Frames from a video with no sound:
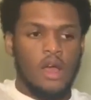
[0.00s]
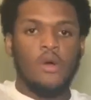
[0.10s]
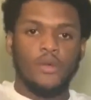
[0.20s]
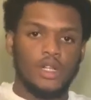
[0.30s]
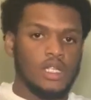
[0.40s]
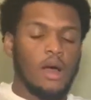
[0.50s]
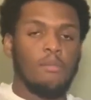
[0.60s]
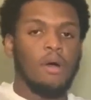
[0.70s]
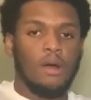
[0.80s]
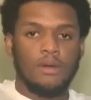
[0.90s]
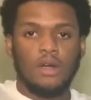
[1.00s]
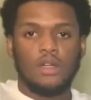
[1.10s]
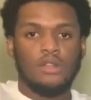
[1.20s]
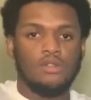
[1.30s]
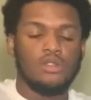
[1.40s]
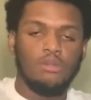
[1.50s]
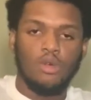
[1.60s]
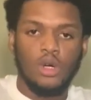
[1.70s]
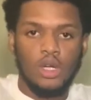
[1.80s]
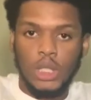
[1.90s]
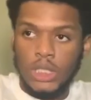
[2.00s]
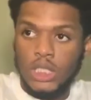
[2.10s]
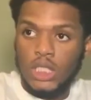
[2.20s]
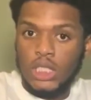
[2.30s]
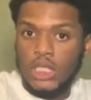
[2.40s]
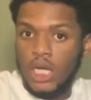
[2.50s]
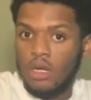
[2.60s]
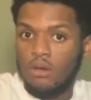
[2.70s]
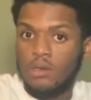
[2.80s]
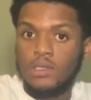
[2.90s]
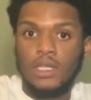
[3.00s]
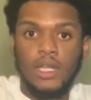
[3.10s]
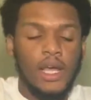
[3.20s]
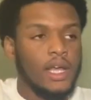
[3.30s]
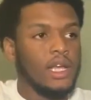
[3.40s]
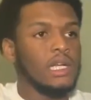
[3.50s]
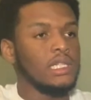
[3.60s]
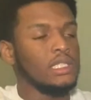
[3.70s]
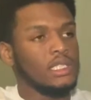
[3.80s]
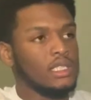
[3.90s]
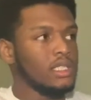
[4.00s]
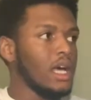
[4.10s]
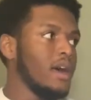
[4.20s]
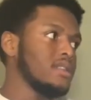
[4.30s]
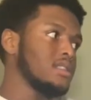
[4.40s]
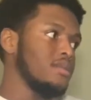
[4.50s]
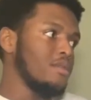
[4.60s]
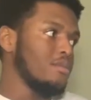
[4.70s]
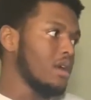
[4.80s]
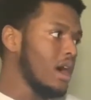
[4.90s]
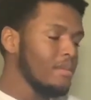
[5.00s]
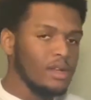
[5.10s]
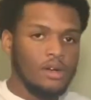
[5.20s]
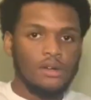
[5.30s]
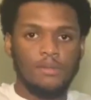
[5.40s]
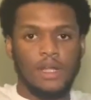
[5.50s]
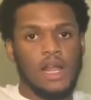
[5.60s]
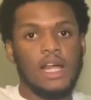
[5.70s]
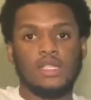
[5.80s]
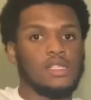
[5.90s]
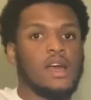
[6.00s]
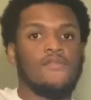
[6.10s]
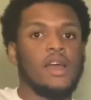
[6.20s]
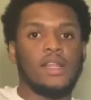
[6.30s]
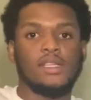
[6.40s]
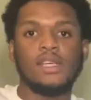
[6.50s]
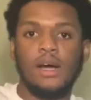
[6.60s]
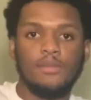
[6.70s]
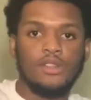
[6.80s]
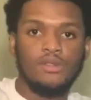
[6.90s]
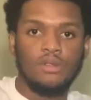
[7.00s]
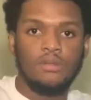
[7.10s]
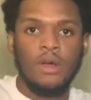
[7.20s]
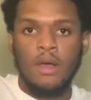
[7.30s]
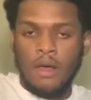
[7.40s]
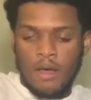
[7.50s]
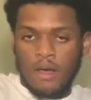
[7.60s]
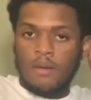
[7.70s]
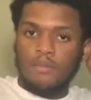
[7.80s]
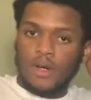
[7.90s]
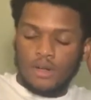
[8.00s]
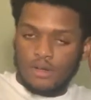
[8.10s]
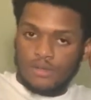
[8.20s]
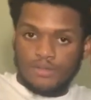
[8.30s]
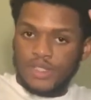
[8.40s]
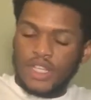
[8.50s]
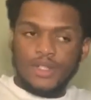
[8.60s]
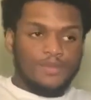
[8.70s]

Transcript: which I'm probably gonna do some more of those later on today because I see you comment on them, and I just haven't had the time to do them. But um, yeah.